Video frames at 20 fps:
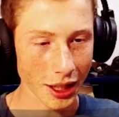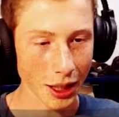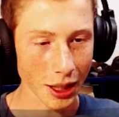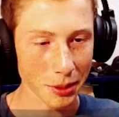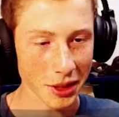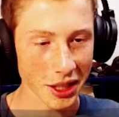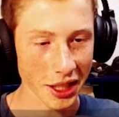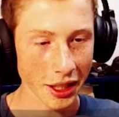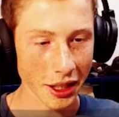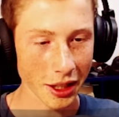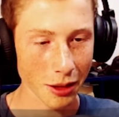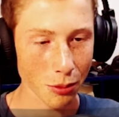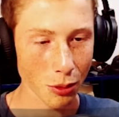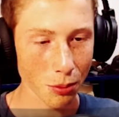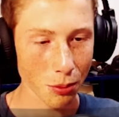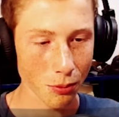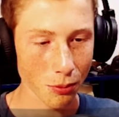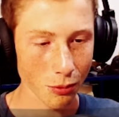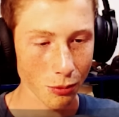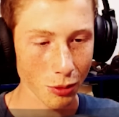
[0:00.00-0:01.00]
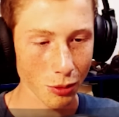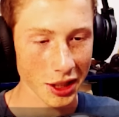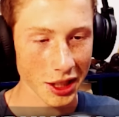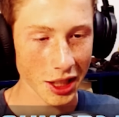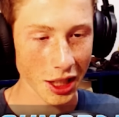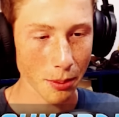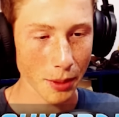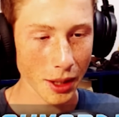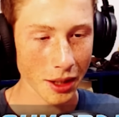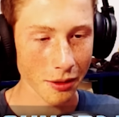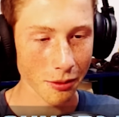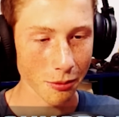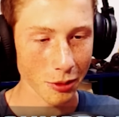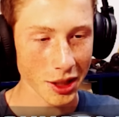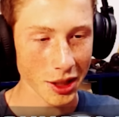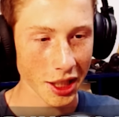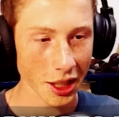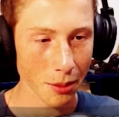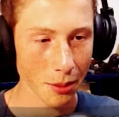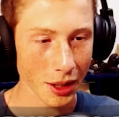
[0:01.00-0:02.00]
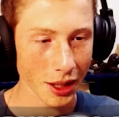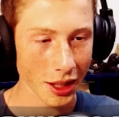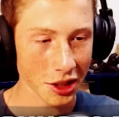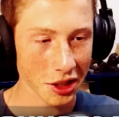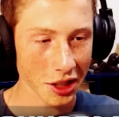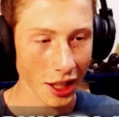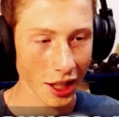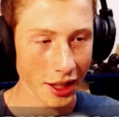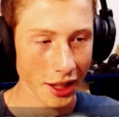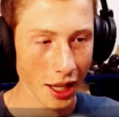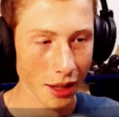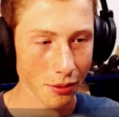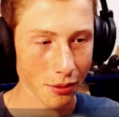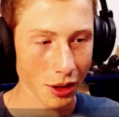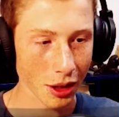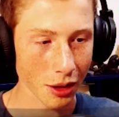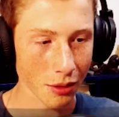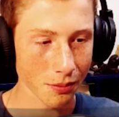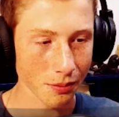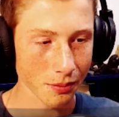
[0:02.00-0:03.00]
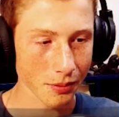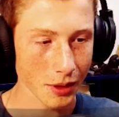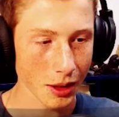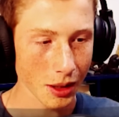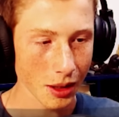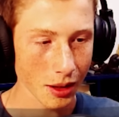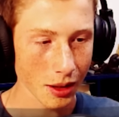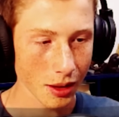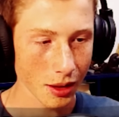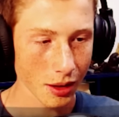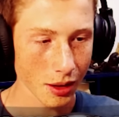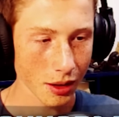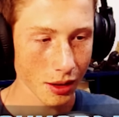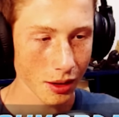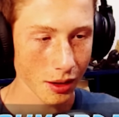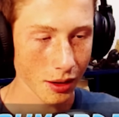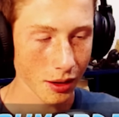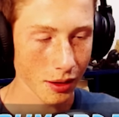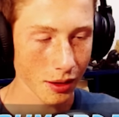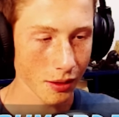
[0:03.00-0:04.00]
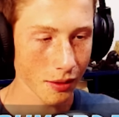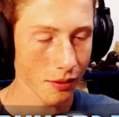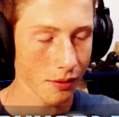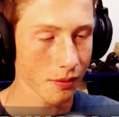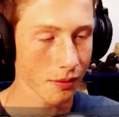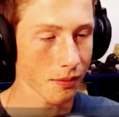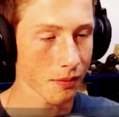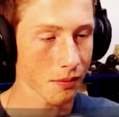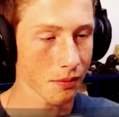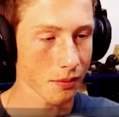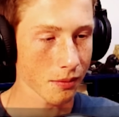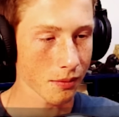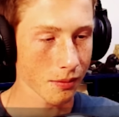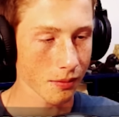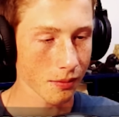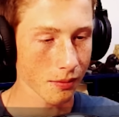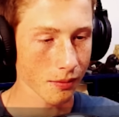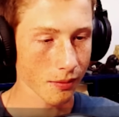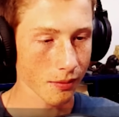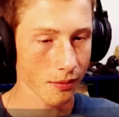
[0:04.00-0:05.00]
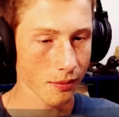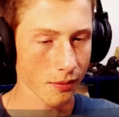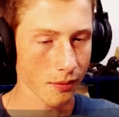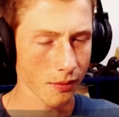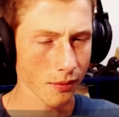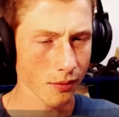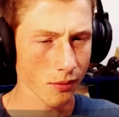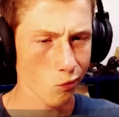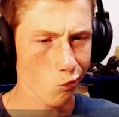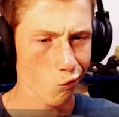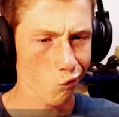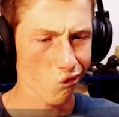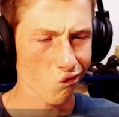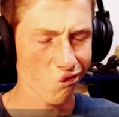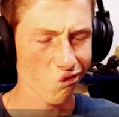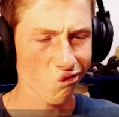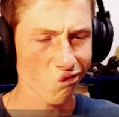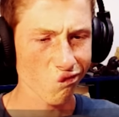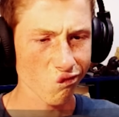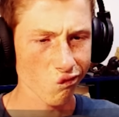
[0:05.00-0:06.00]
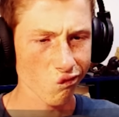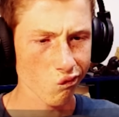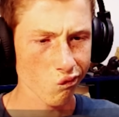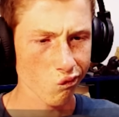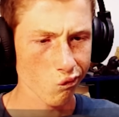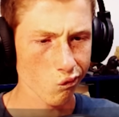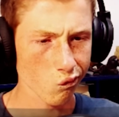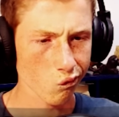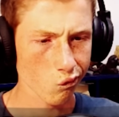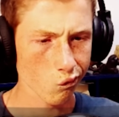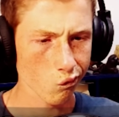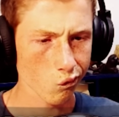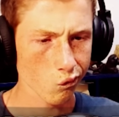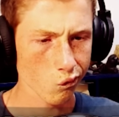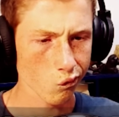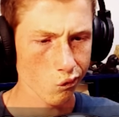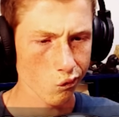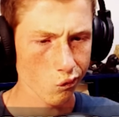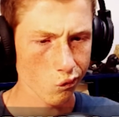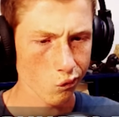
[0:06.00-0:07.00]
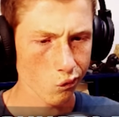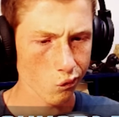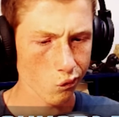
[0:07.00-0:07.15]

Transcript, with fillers: good clips in here. We'll stick them in, just like that, you know. So basically what I'm thinking is an idea is, because I have a bunch of signs right